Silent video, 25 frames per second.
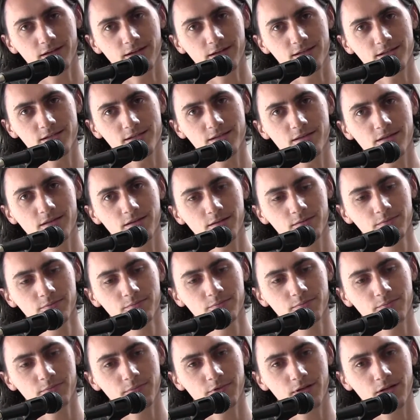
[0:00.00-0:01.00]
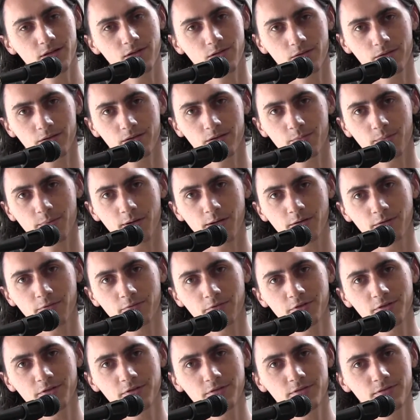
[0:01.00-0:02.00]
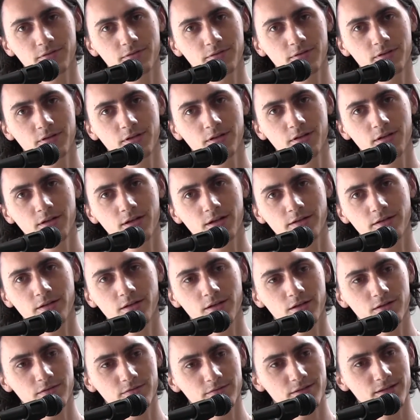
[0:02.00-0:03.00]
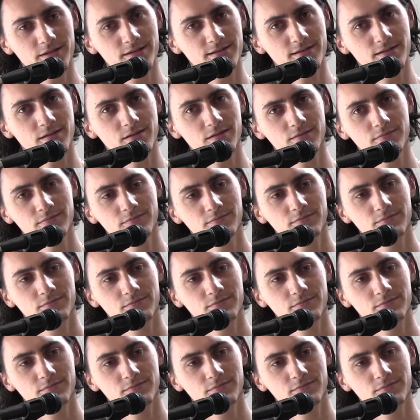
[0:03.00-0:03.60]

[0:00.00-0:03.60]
as the alien minor root and yellow as the